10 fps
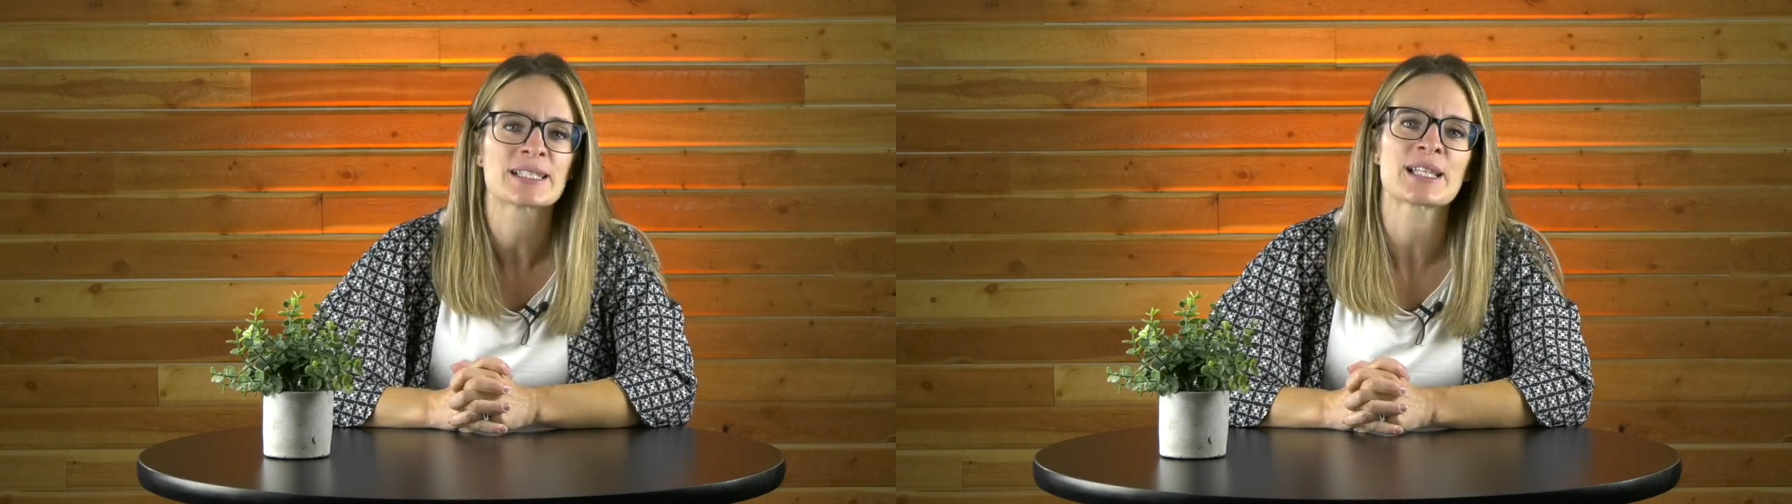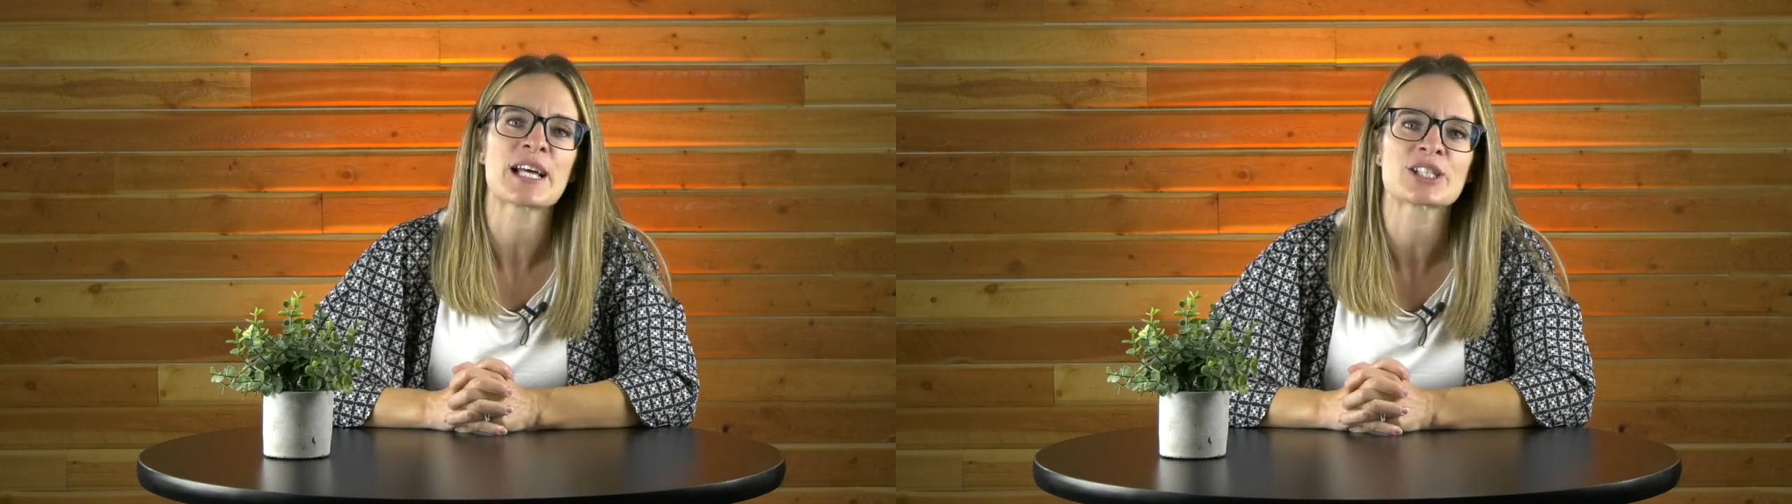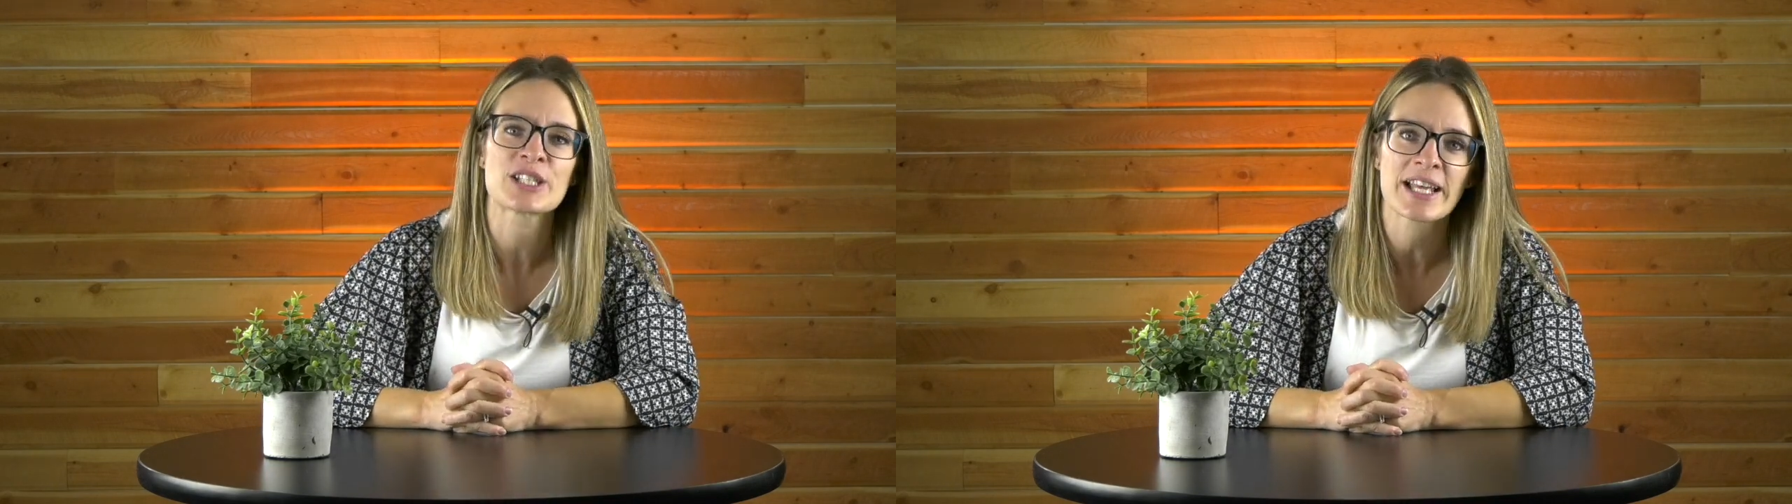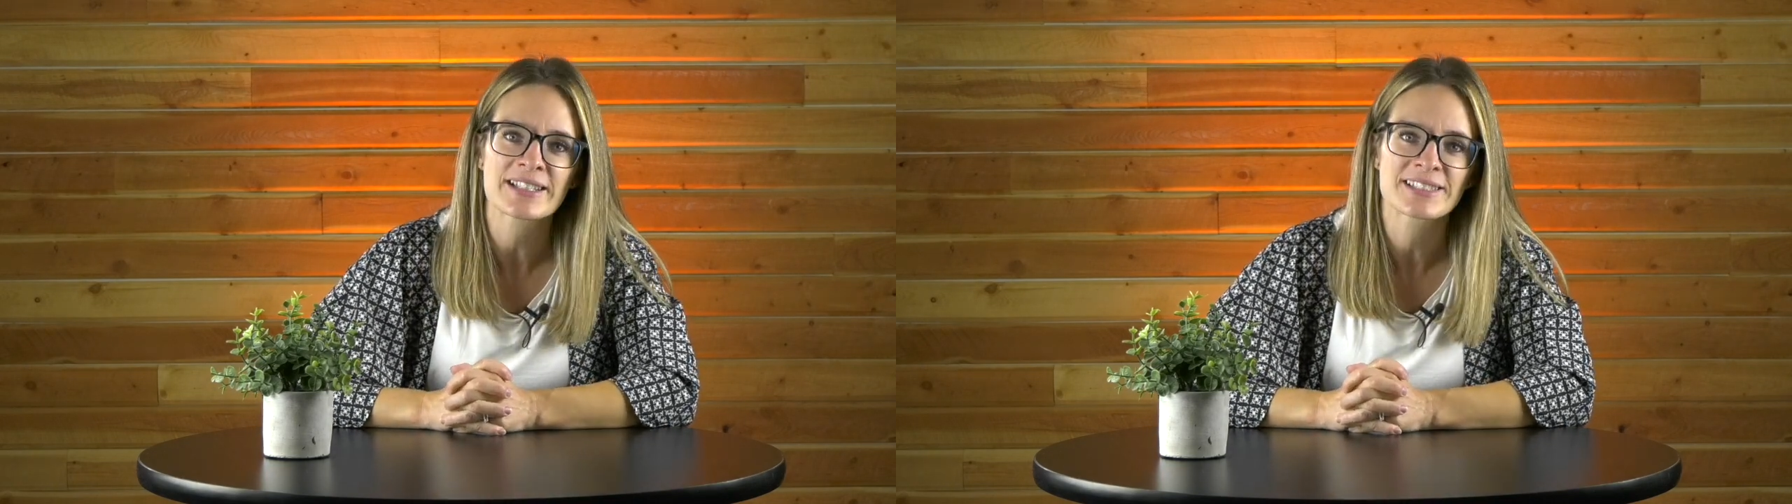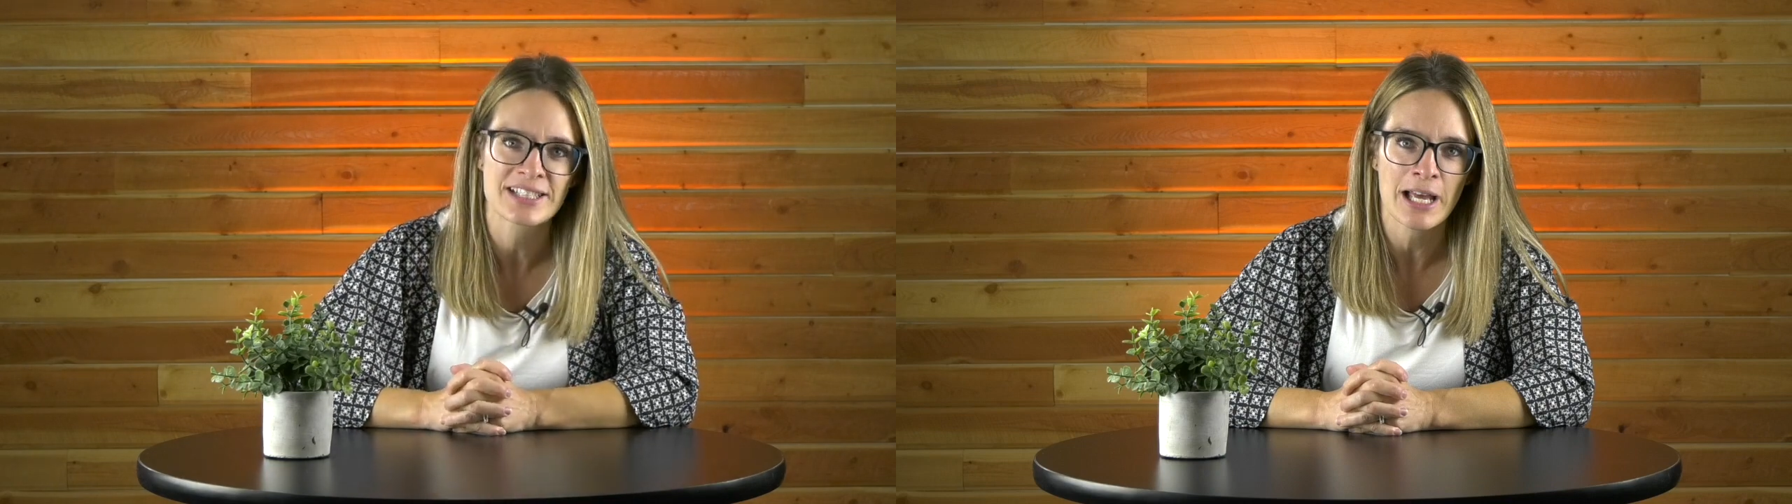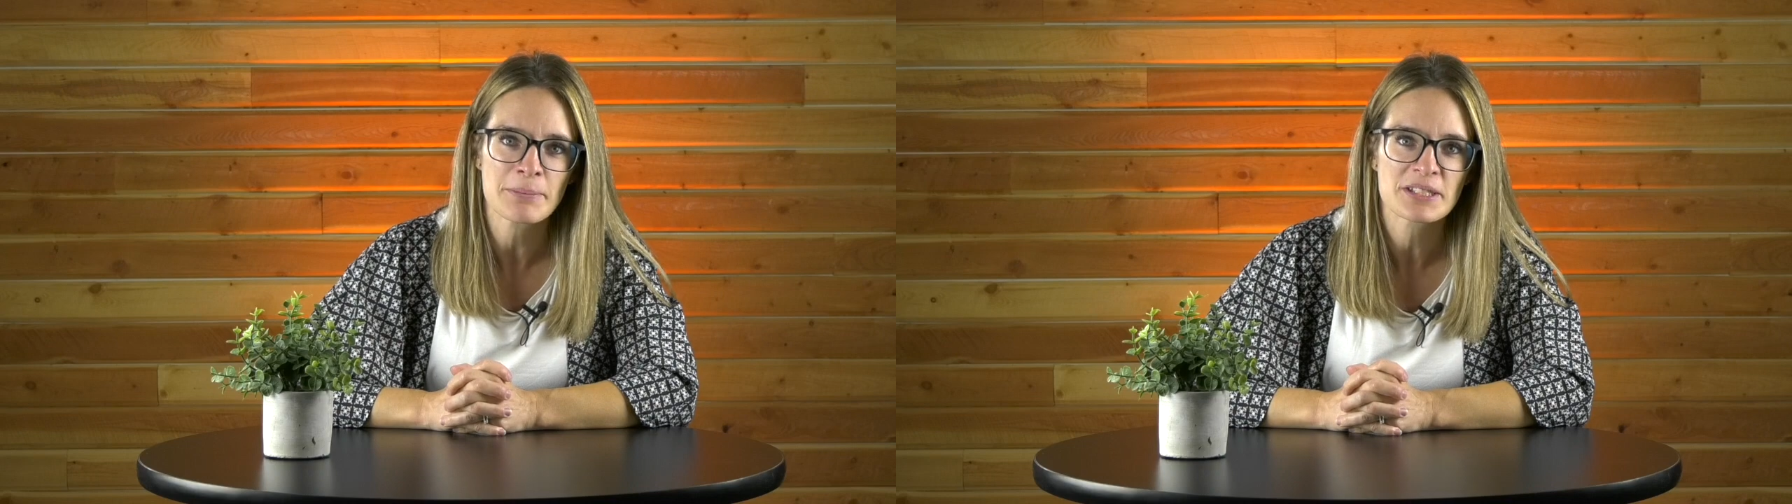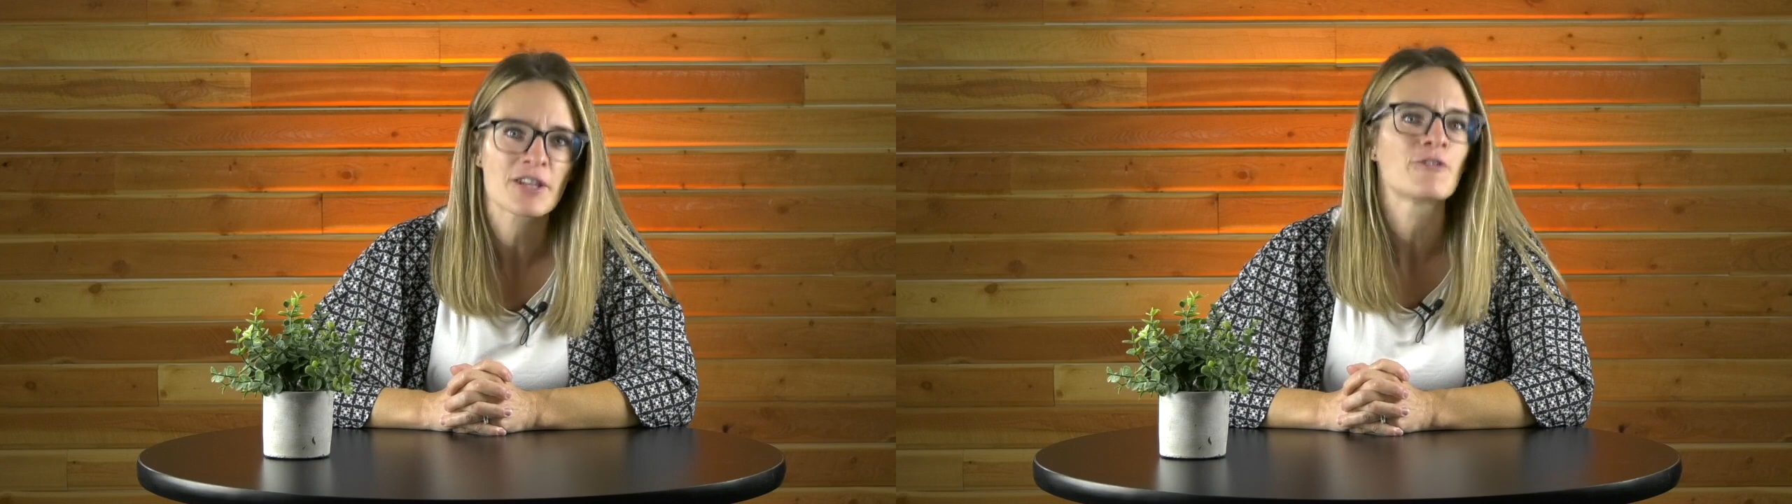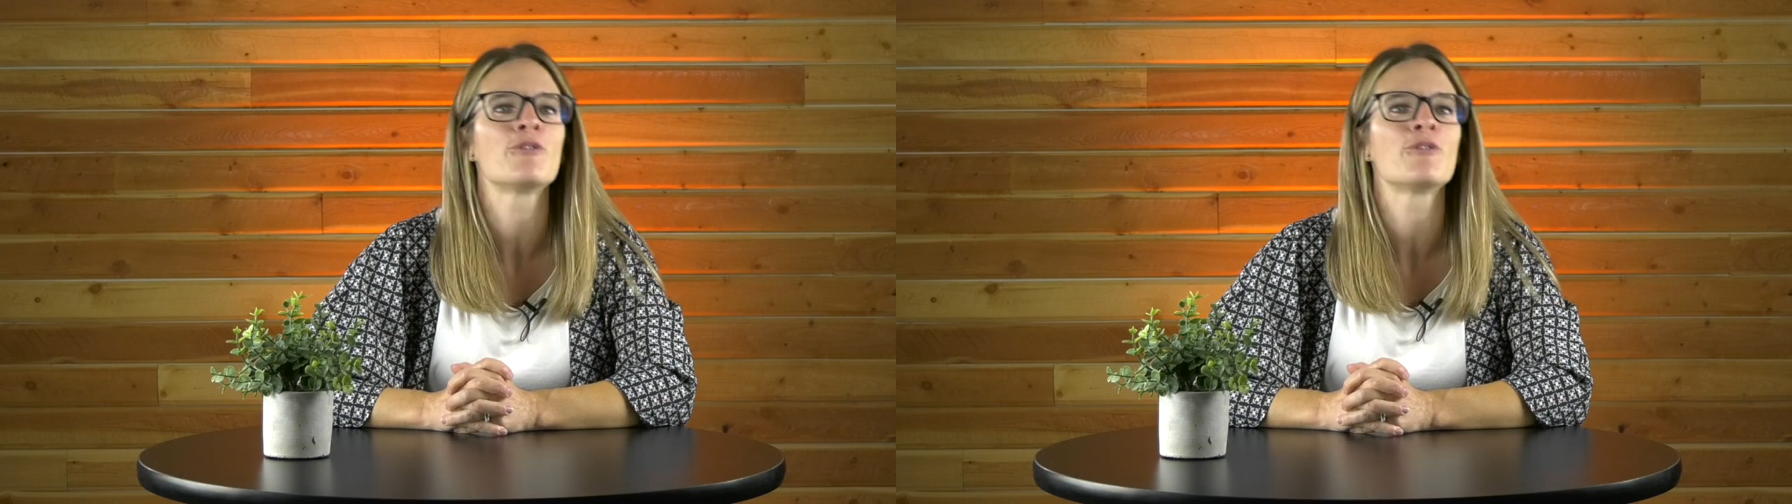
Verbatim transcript: slash next steps